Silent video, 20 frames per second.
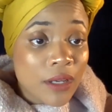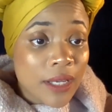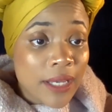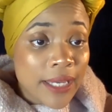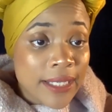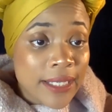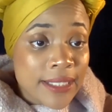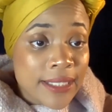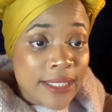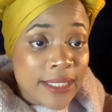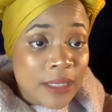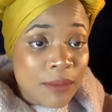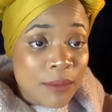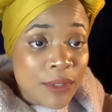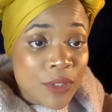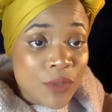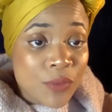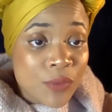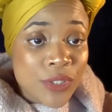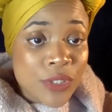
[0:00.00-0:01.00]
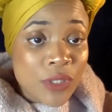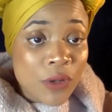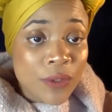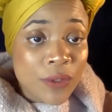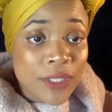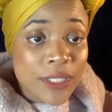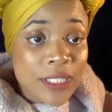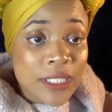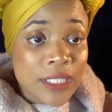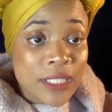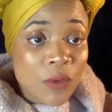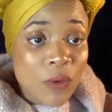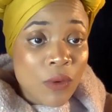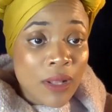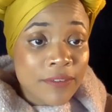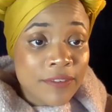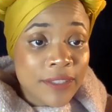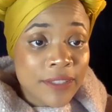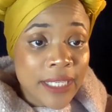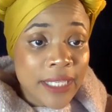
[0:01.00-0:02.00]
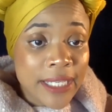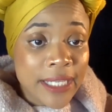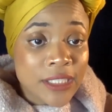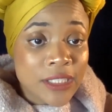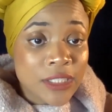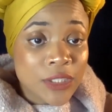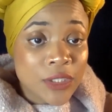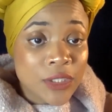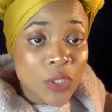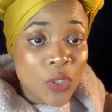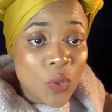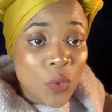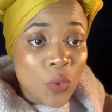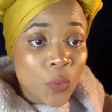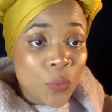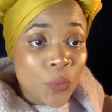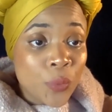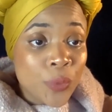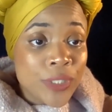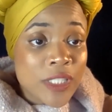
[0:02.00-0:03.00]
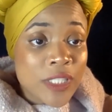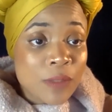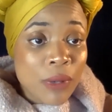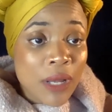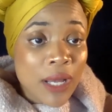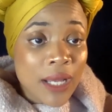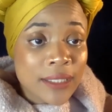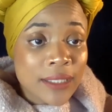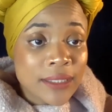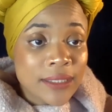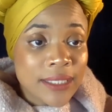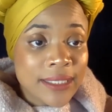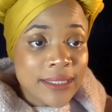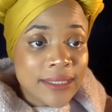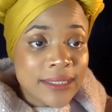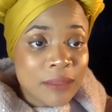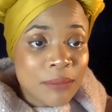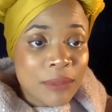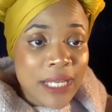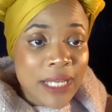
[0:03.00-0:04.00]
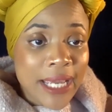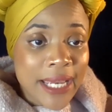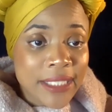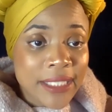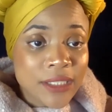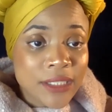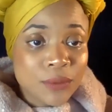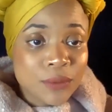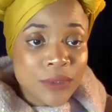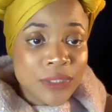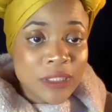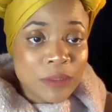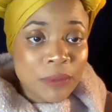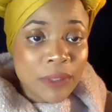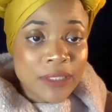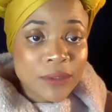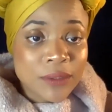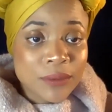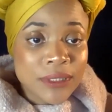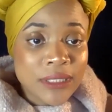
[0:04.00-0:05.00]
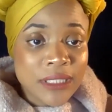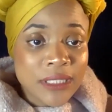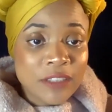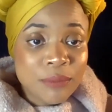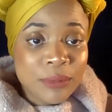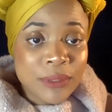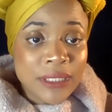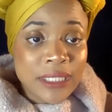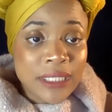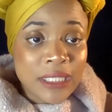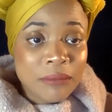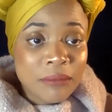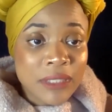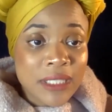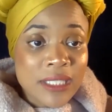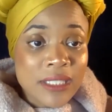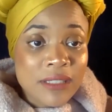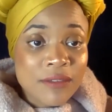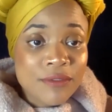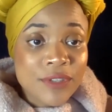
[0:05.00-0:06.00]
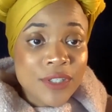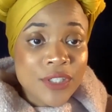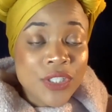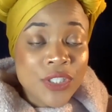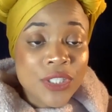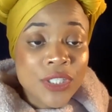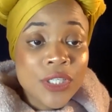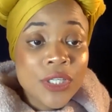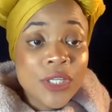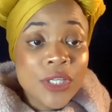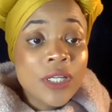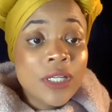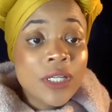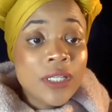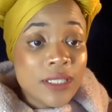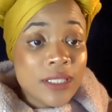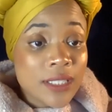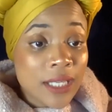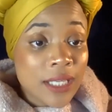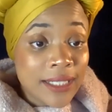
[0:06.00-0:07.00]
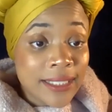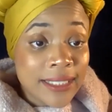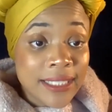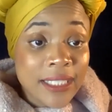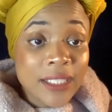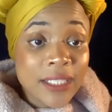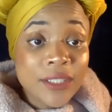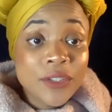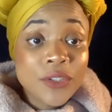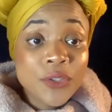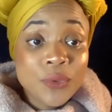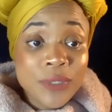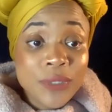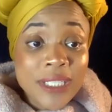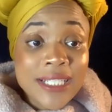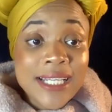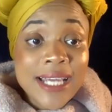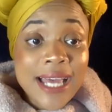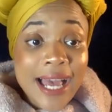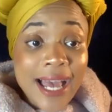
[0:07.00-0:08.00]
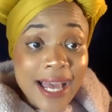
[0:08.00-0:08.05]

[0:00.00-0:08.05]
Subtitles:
Exhibits resulting in disqualification. Exhibit H, response received but deemed insufficient. Again, you need to